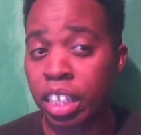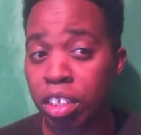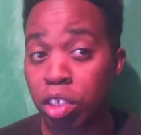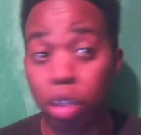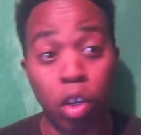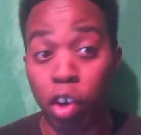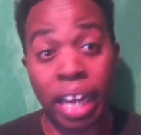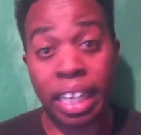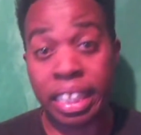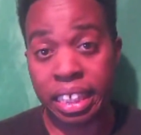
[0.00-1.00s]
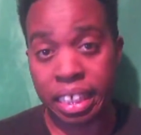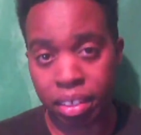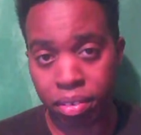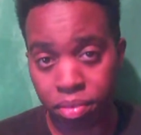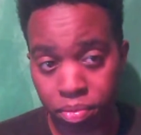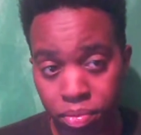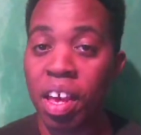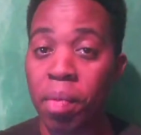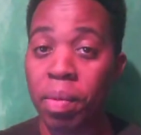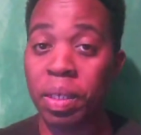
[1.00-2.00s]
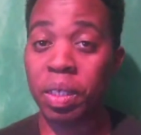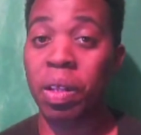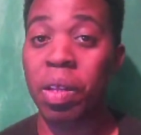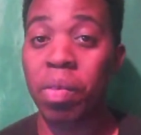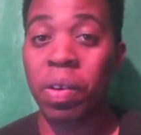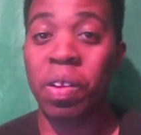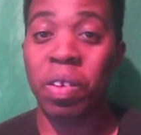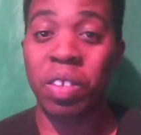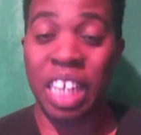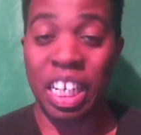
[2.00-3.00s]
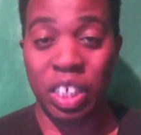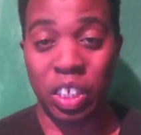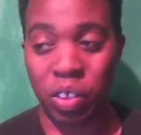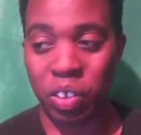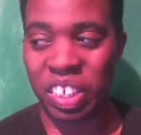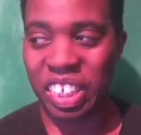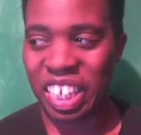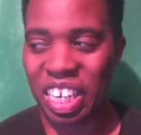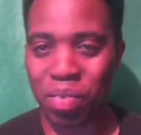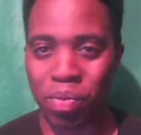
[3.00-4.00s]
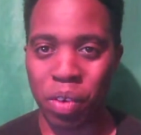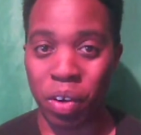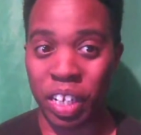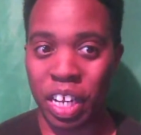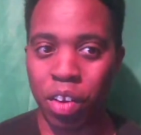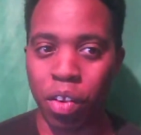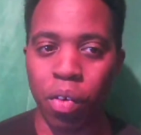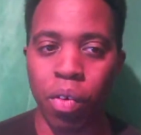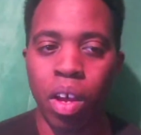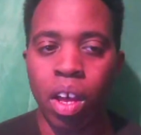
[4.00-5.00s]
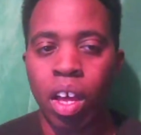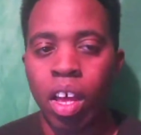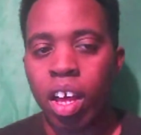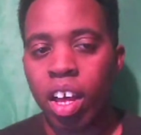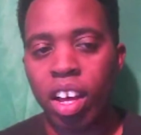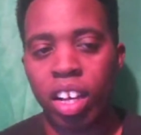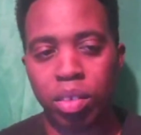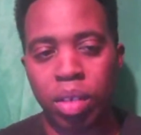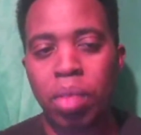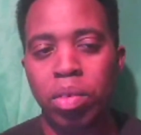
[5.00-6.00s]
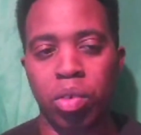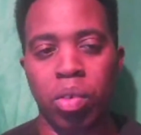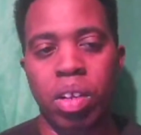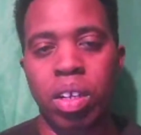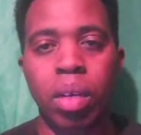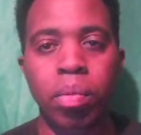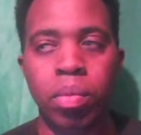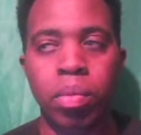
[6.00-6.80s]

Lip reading: so great. Yep, it's totally one of those kind of stories that I'm turning it into. Because when I was growing up,